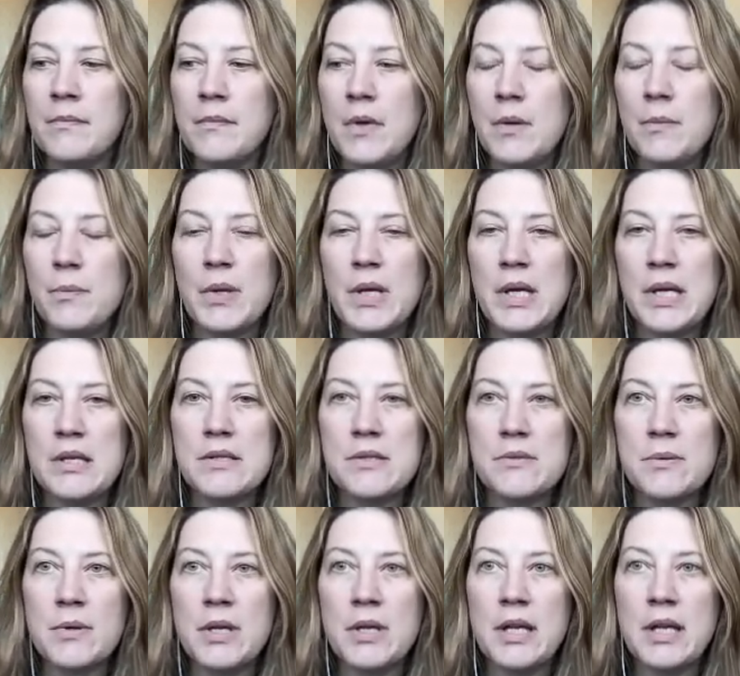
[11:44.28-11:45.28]
a place
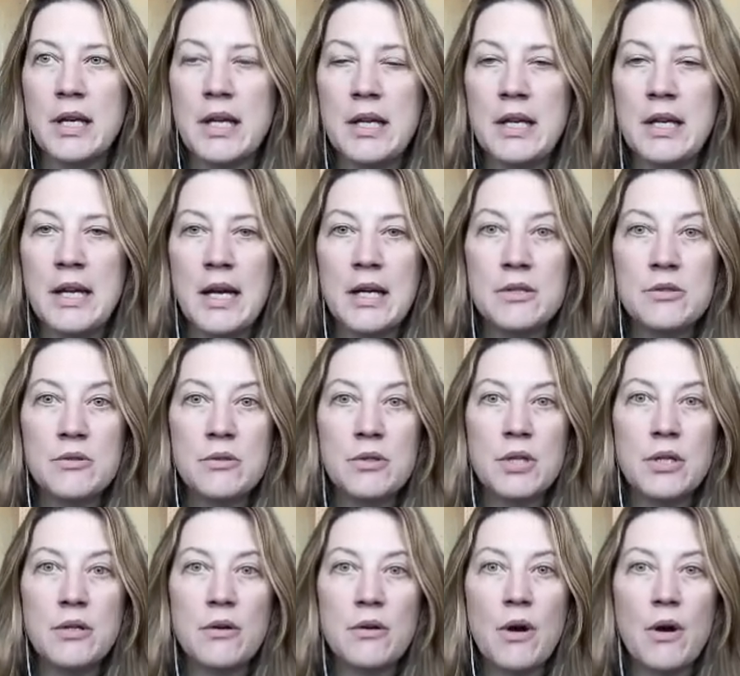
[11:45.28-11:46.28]
where it can naturally
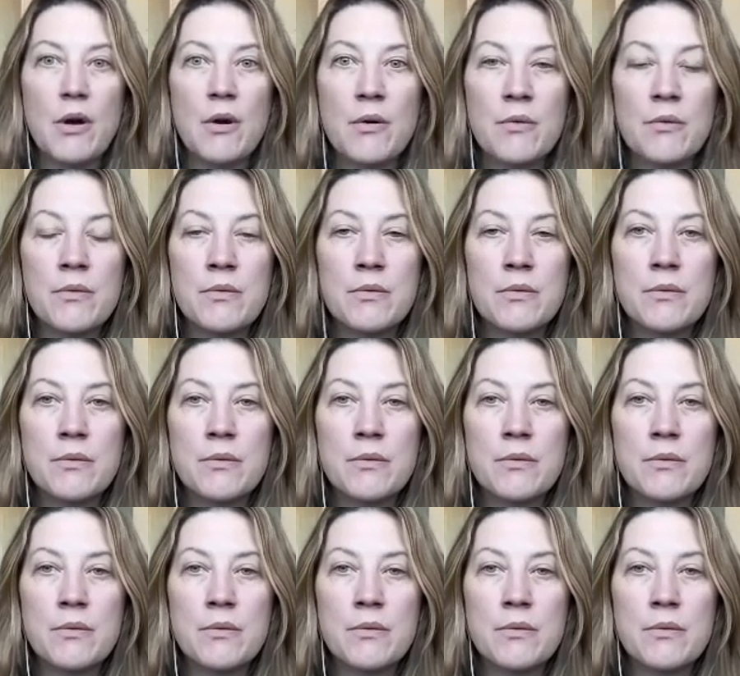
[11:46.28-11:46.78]
grow